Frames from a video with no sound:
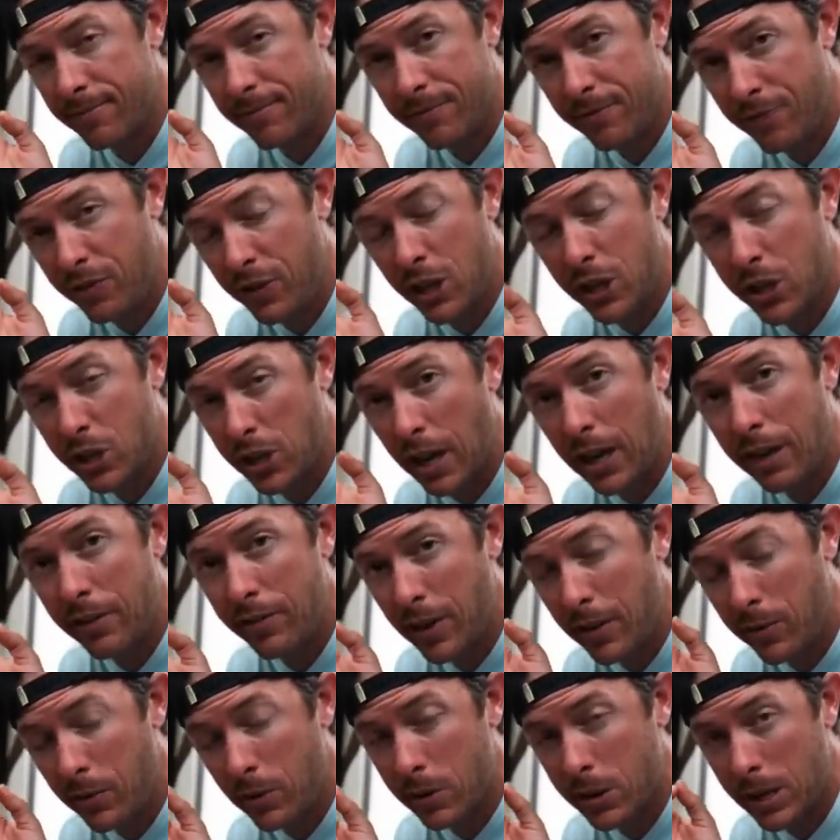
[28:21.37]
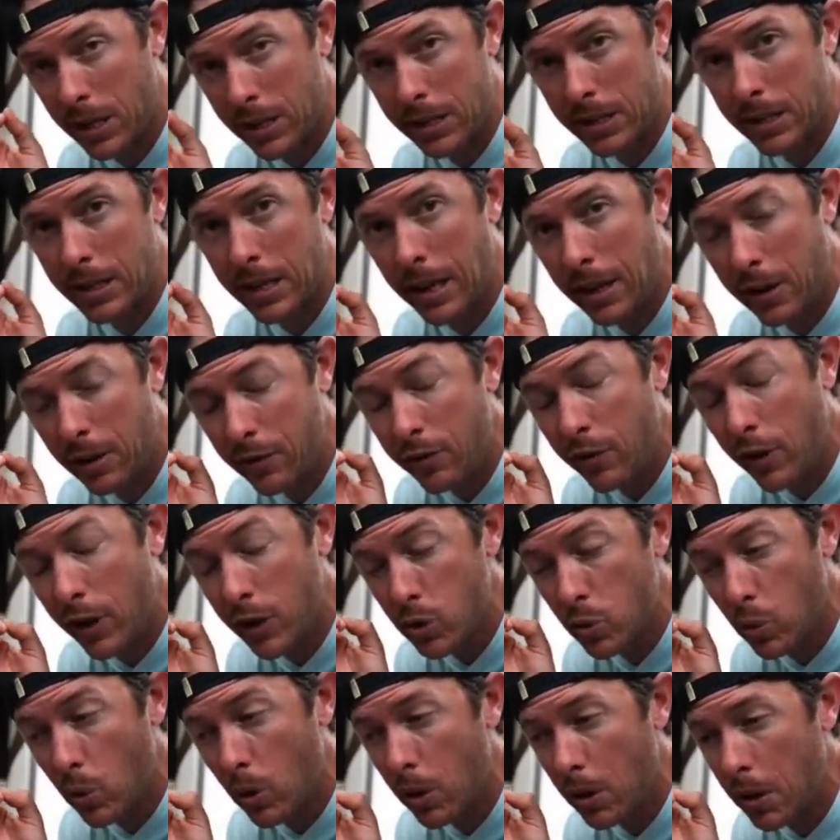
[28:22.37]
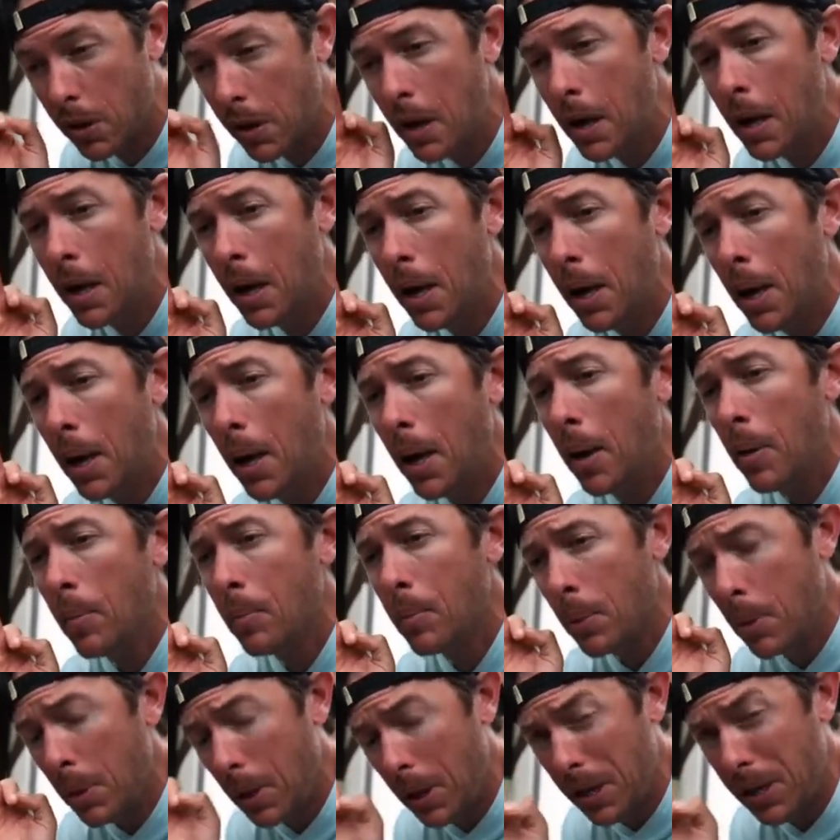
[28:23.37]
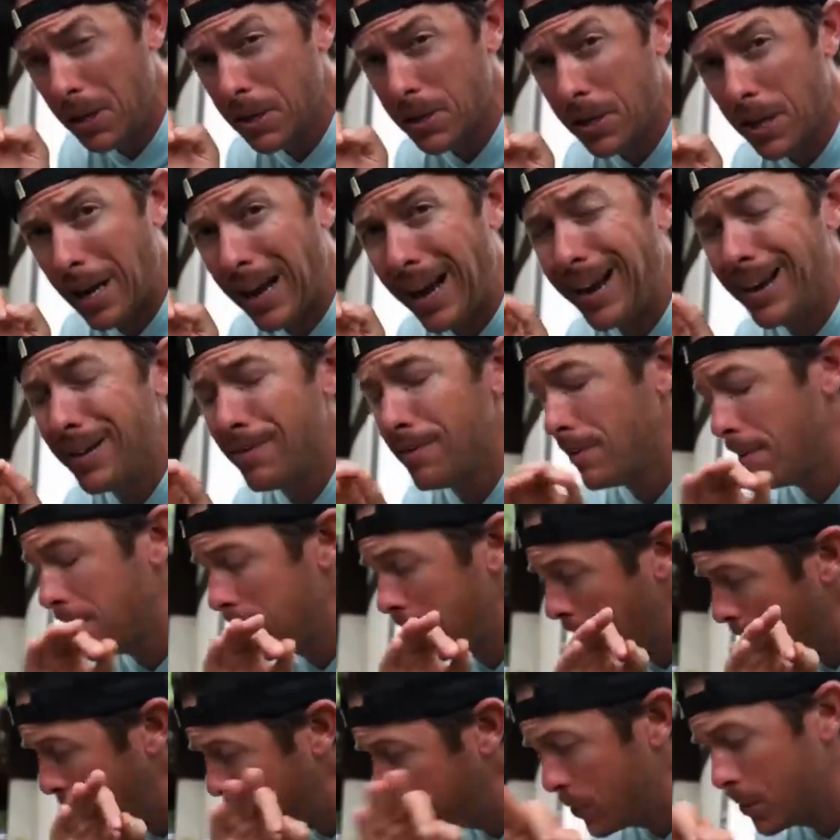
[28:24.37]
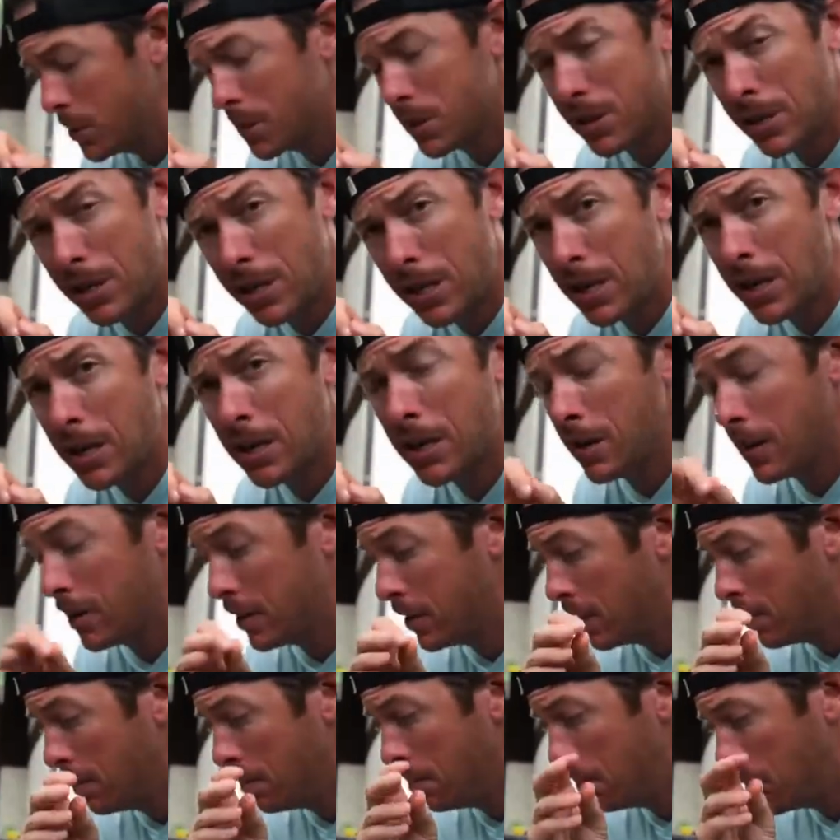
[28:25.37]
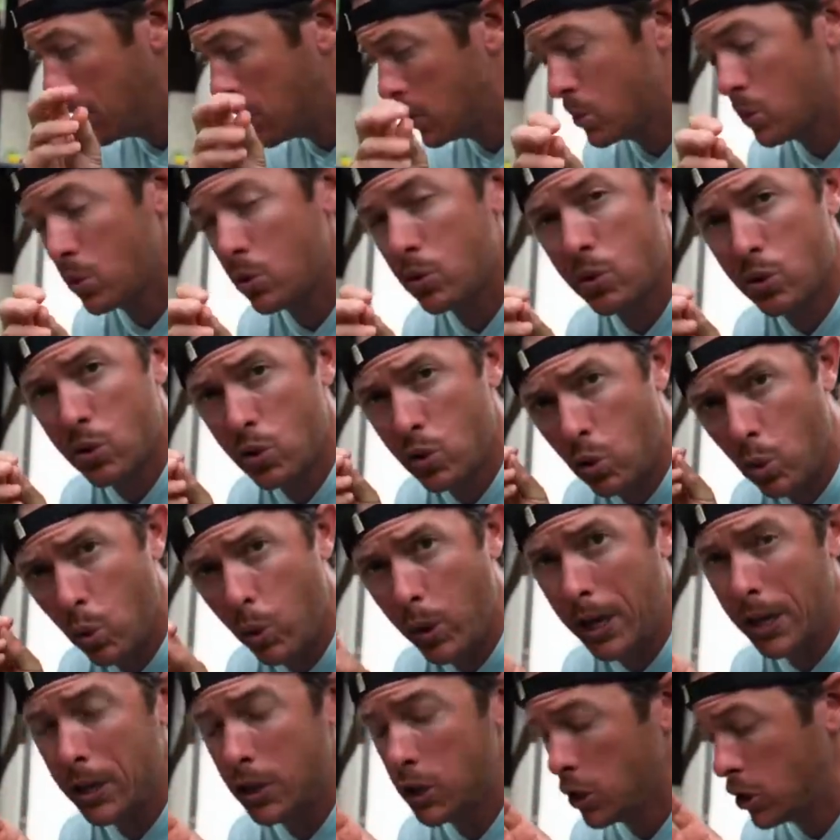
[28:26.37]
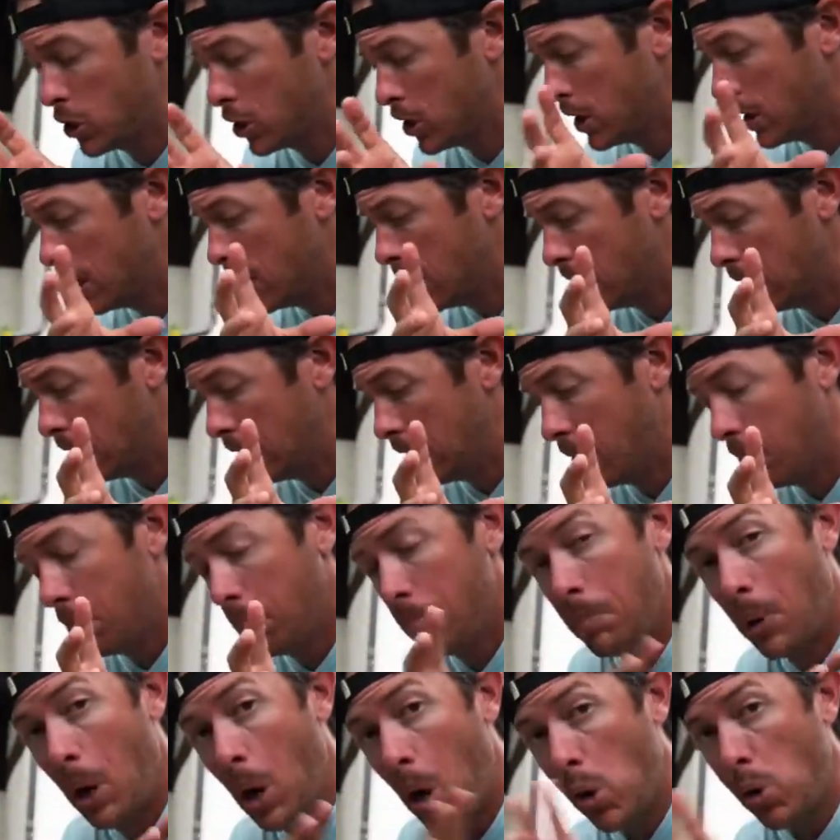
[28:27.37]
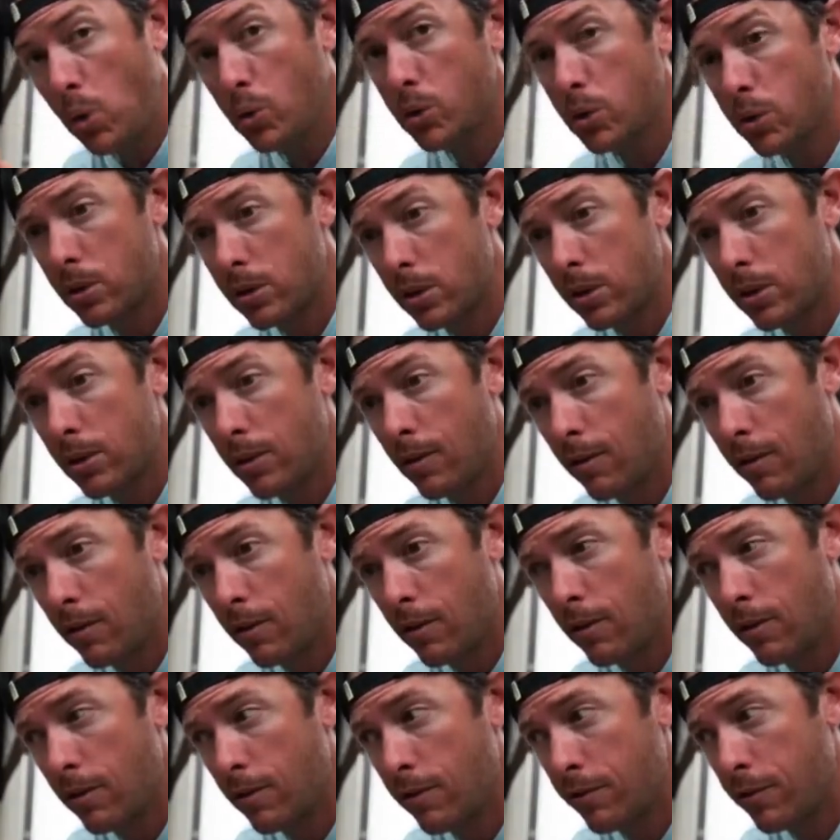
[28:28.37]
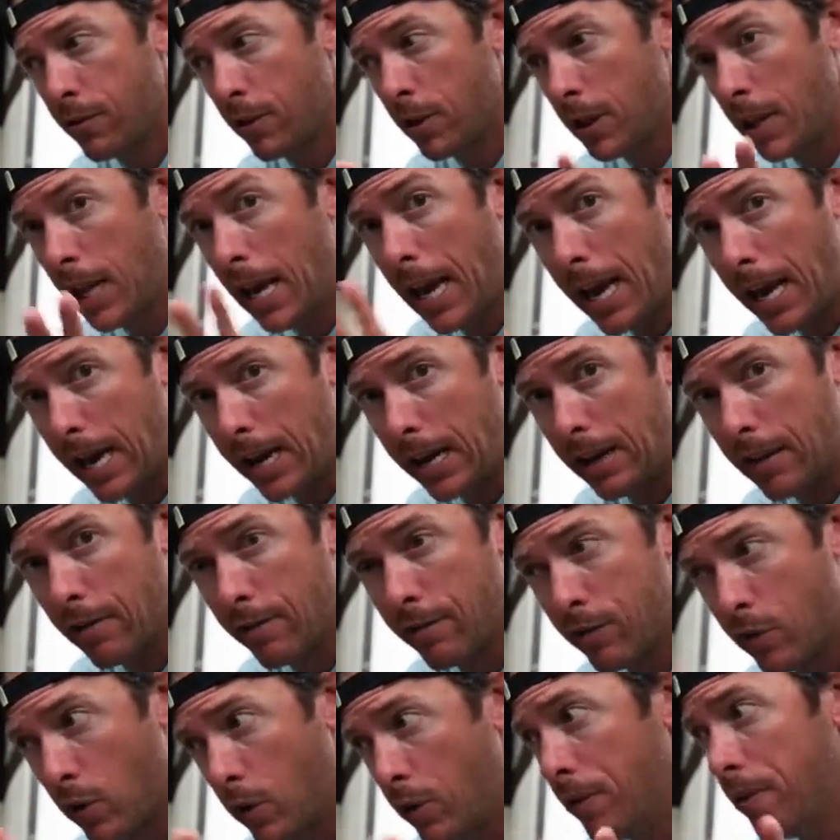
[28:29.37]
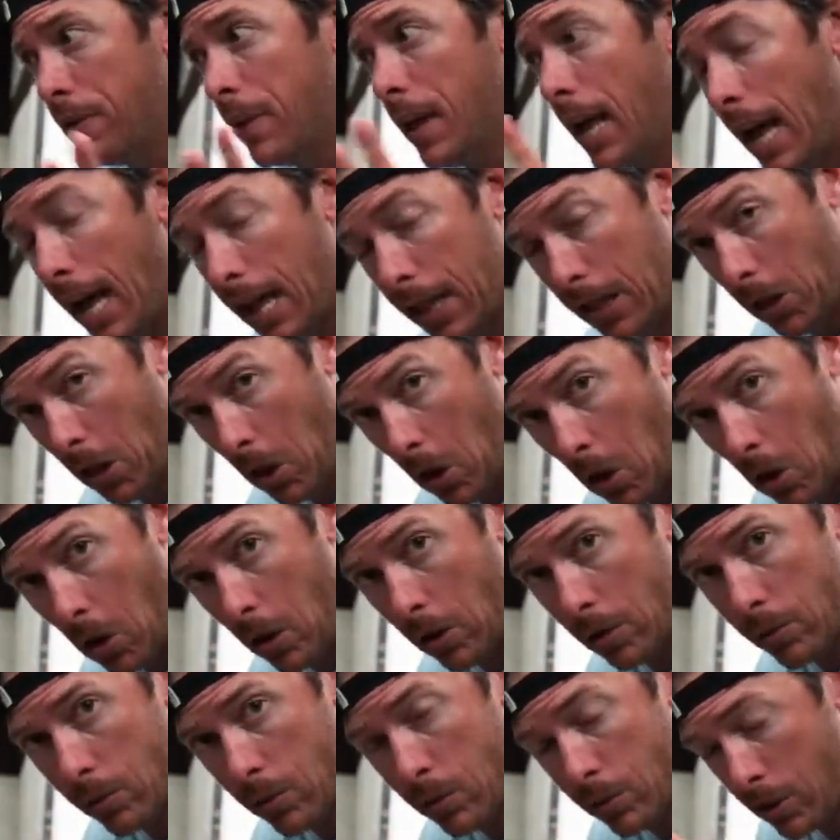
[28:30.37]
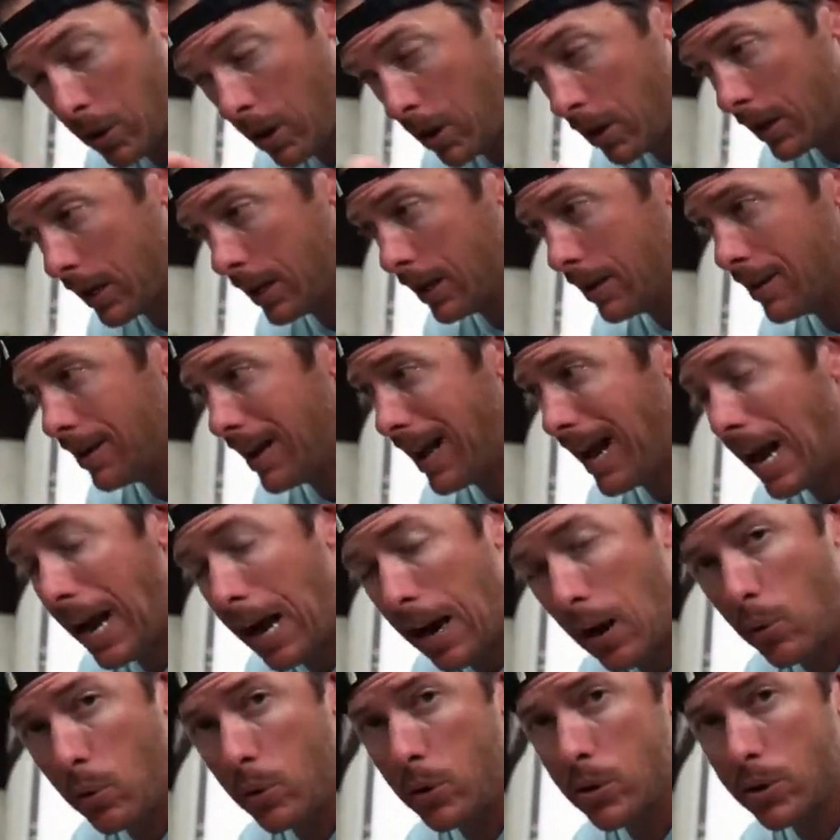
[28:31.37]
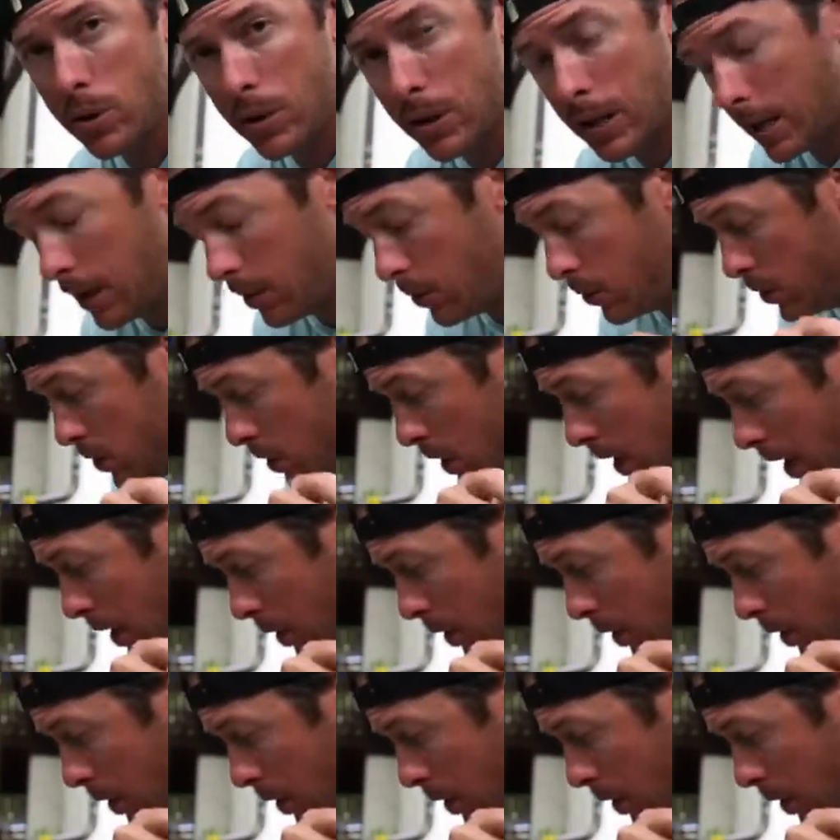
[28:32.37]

fish I've ever tasted out of freshwater. Plus, I've never seen the muscles twitch post fillet for that long. We're talking hours and hours and